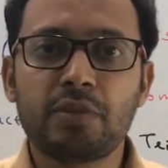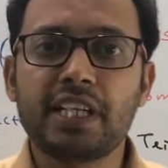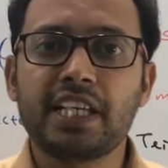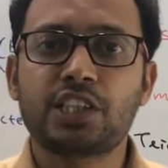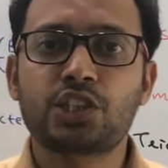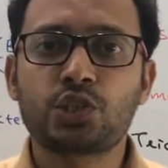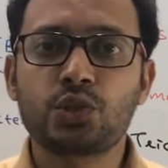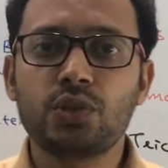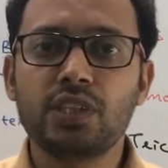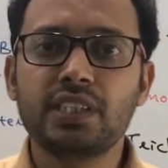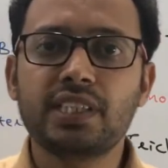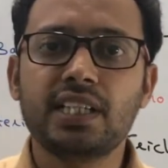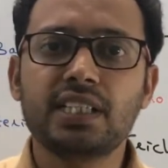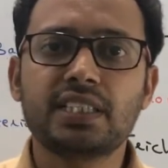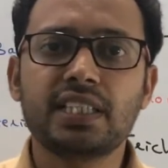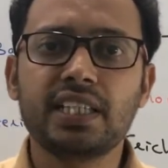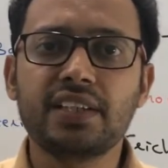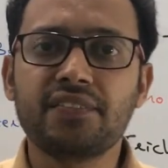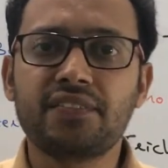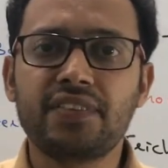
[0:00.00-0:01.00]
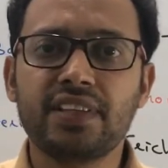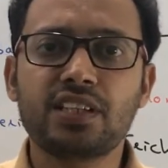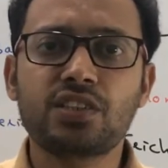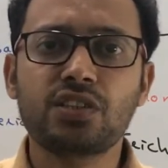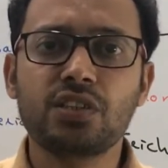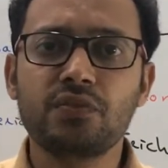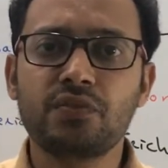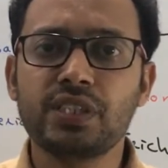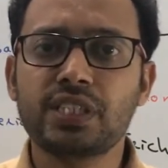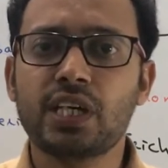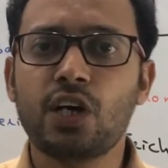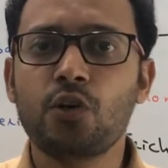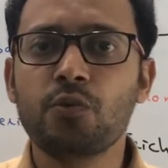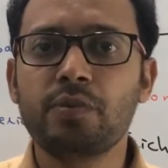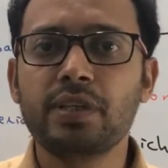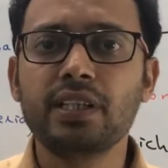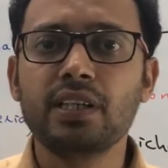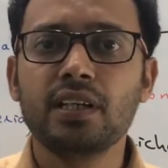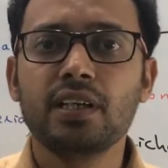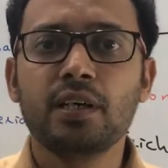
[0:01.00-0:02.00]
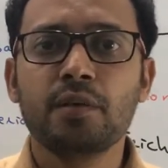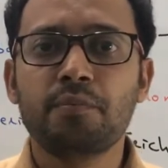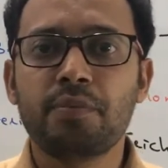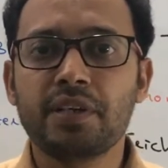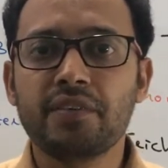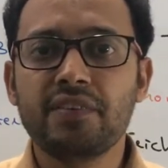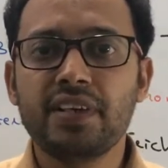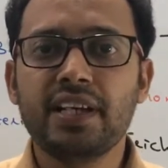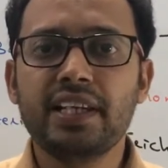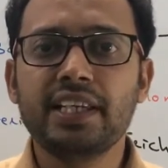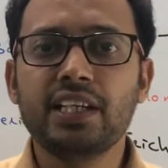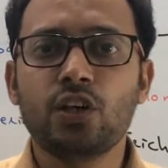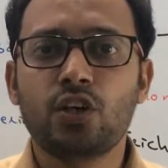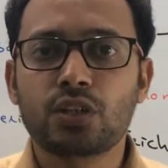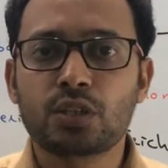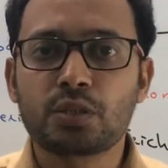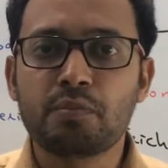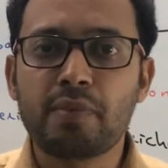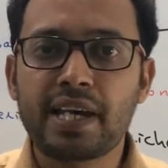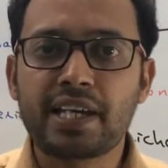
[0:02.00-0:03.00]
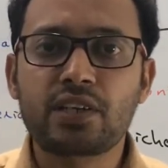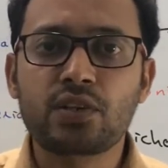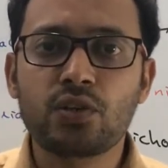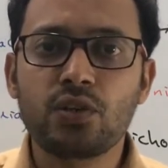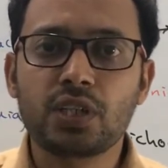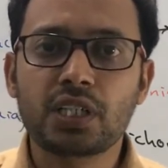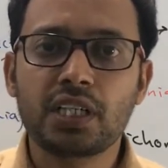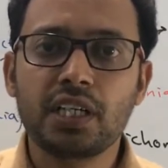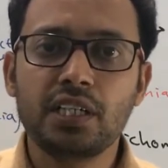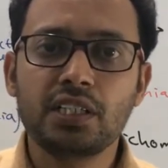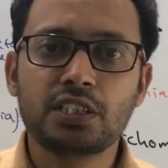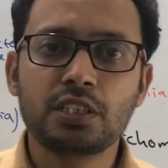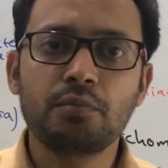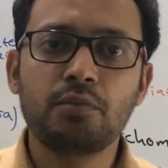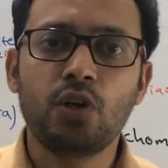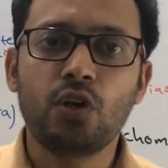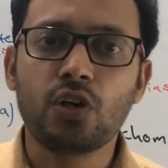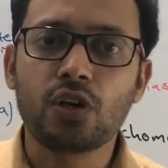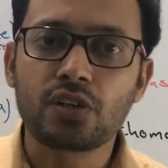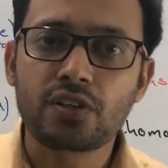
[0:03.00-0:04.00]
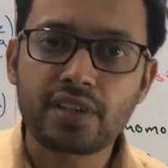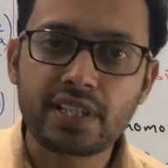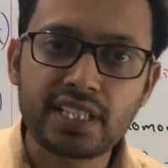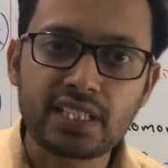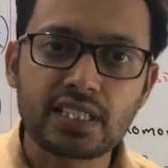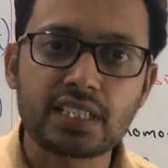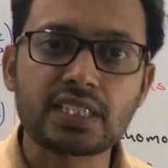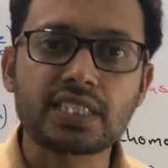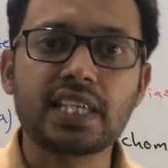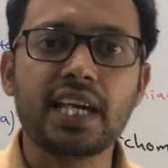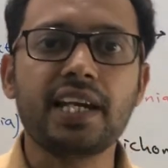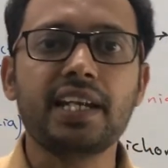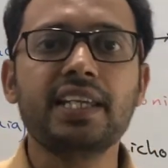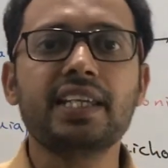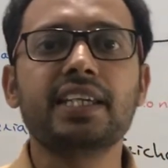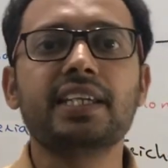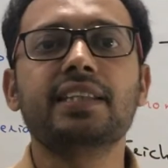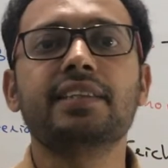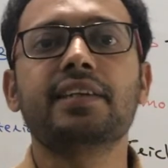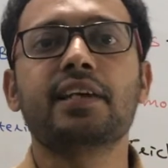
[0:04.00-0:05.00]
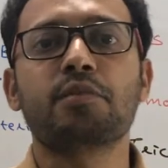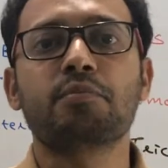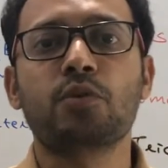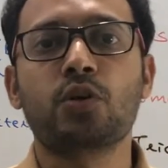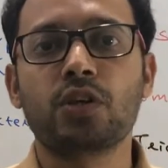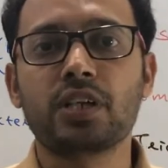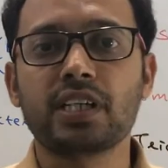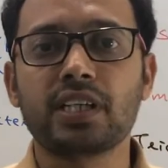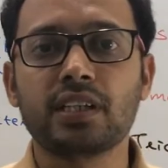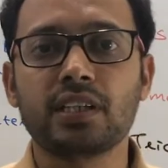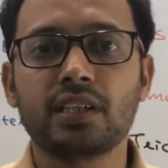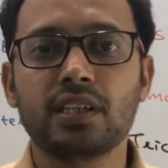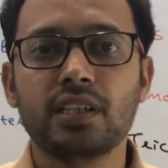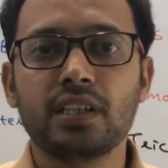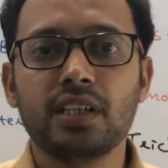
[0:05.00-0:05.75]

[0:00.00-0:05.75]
but actually there is an infection which have been prevailing or the microorganism already residing in their body.